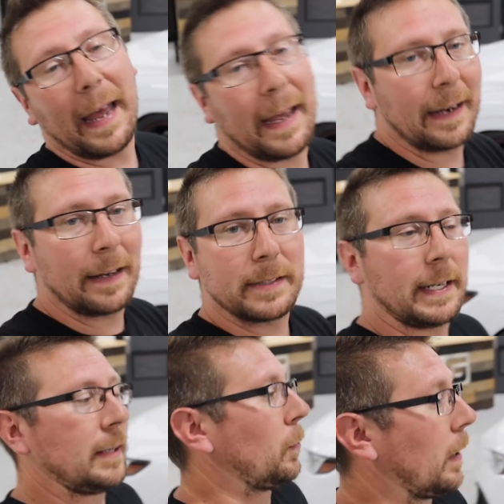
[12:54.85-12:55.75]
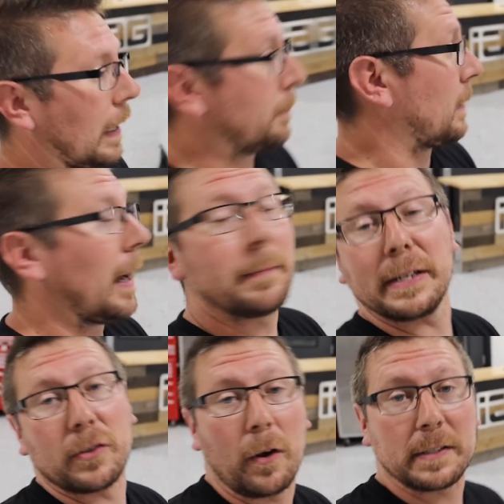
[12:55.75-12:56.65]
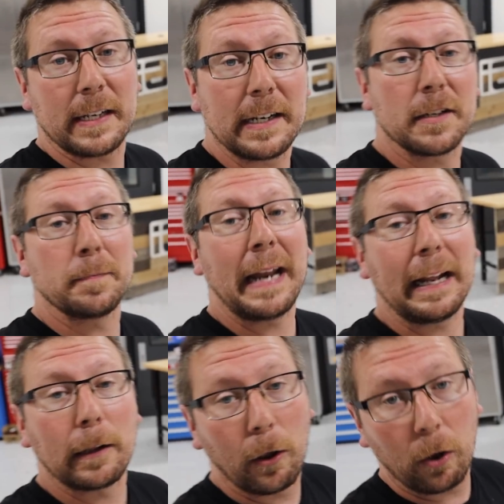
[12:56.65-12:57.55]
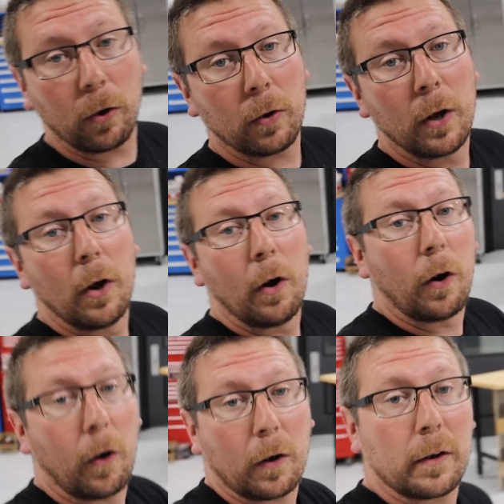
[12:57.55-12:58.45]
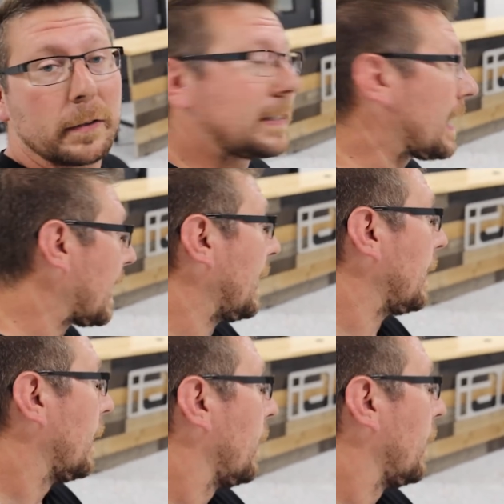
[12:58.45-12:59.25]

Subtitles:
And I'll tell you what, I'm exhausted. It has been a long, hard day.